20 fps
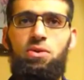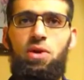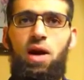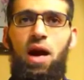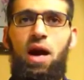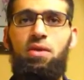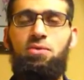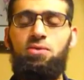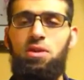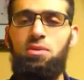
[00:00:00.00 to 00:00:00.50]

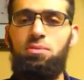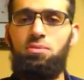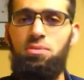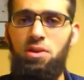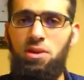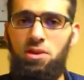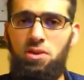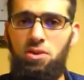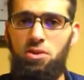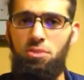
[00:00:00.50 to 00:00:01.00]
have
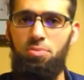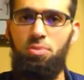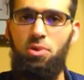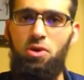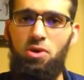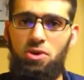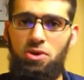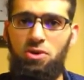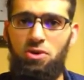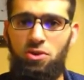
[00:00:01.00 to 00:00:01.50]
something to
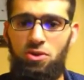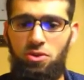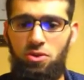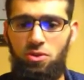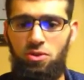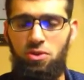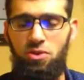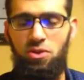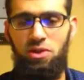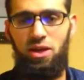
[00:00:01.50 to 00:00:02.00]
push you
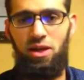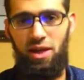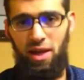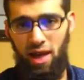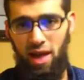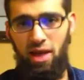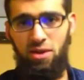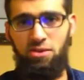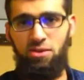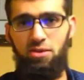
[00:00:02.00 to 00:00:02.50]
to take
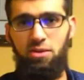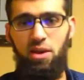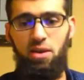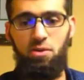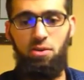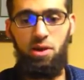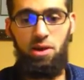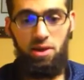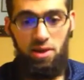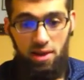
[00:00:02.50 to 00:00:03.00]
action that
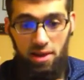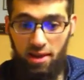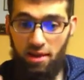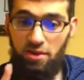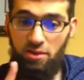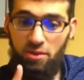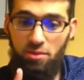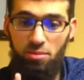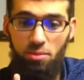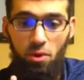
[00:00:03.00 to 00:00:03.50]
way
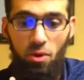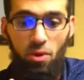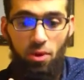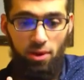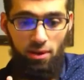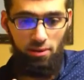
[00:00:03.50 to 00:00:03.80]
is important.